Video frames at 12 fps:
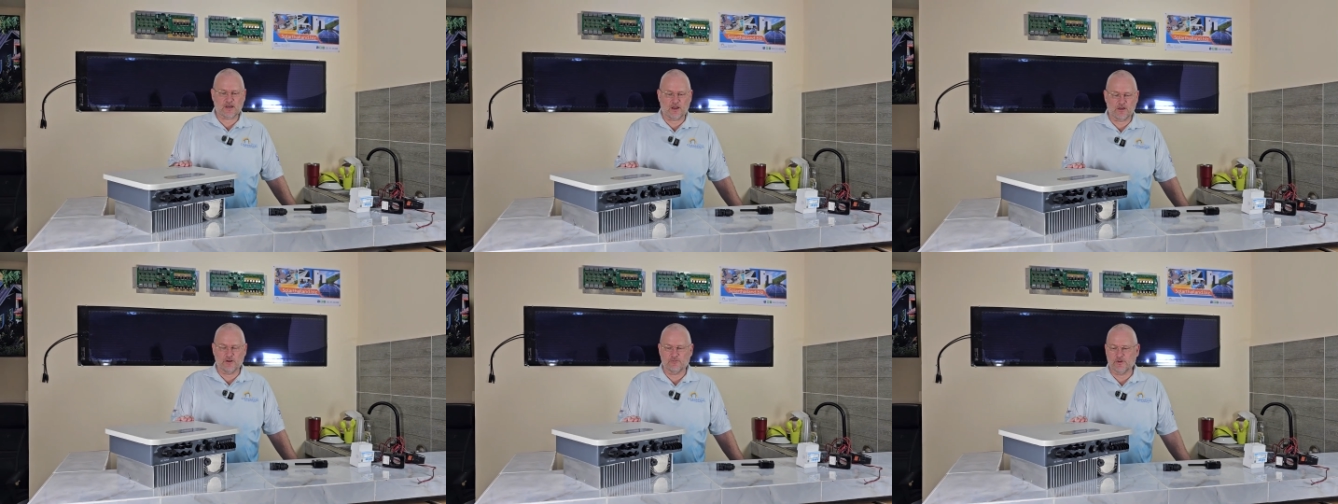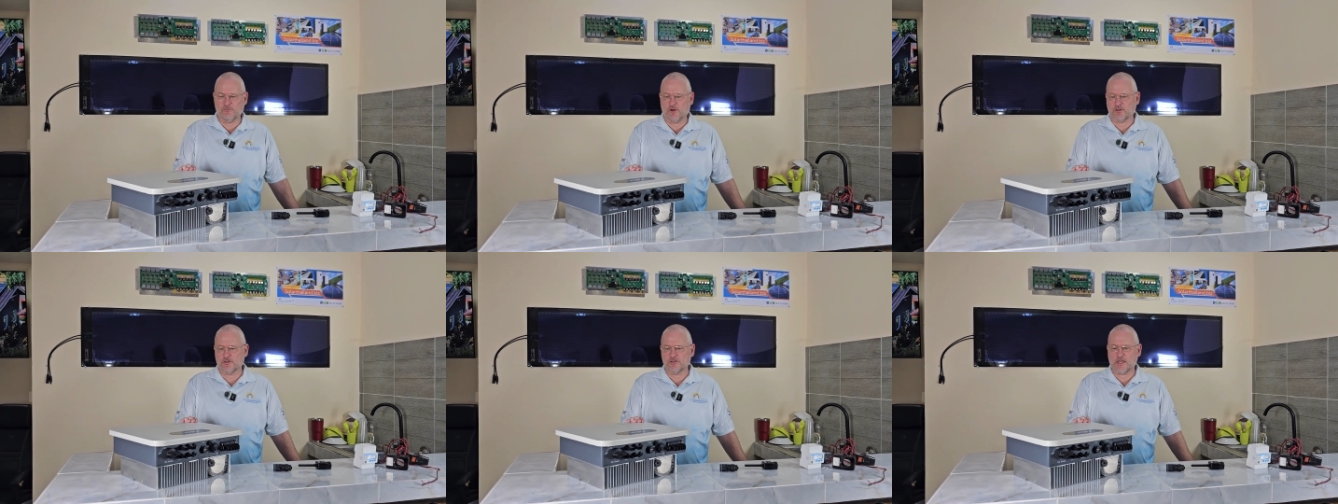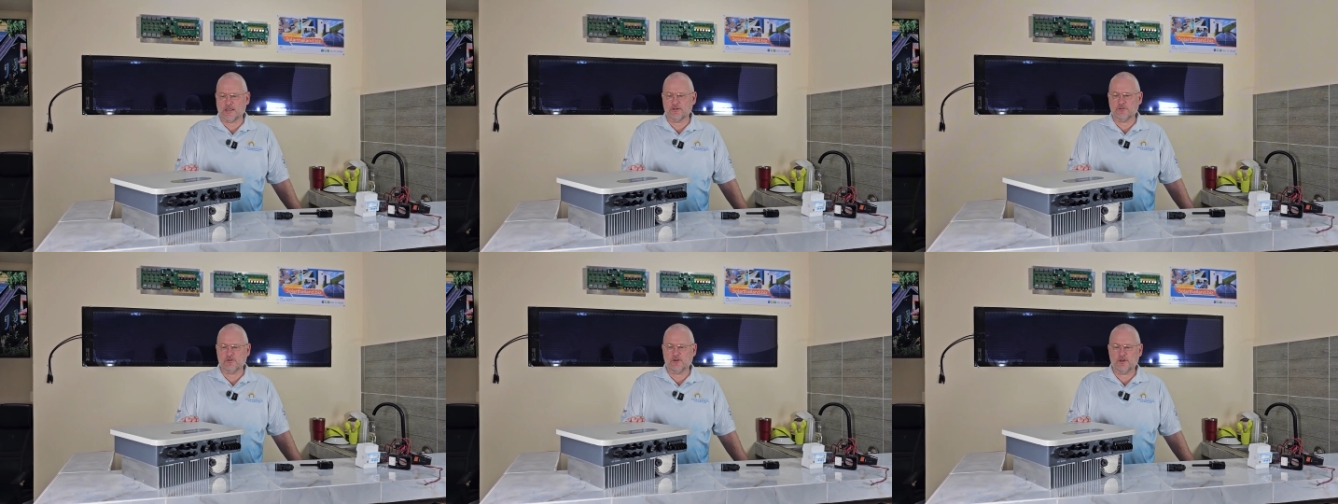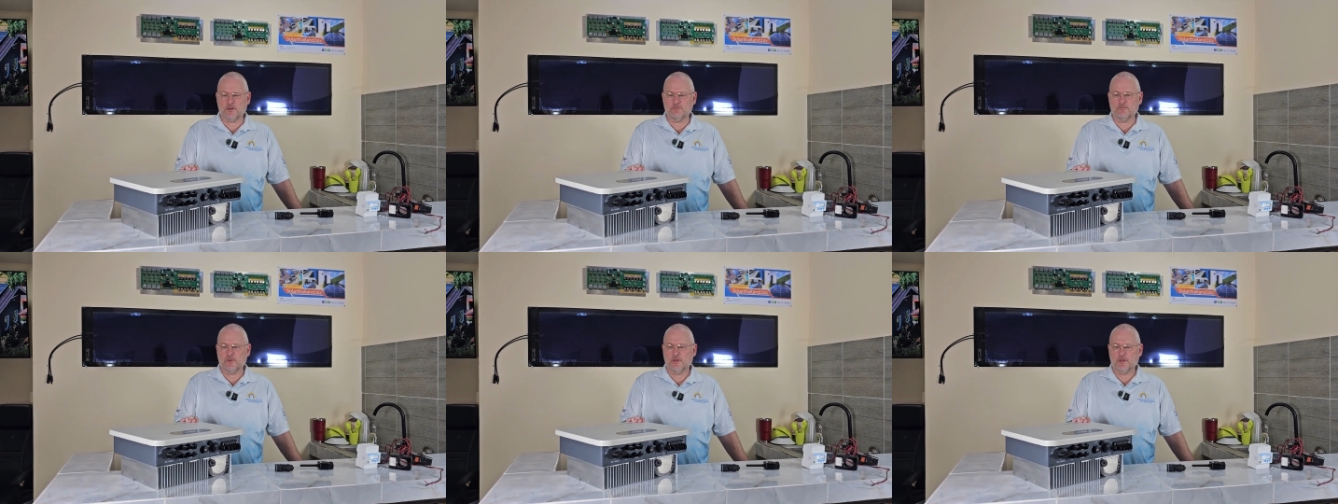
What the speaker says: kind of inverters that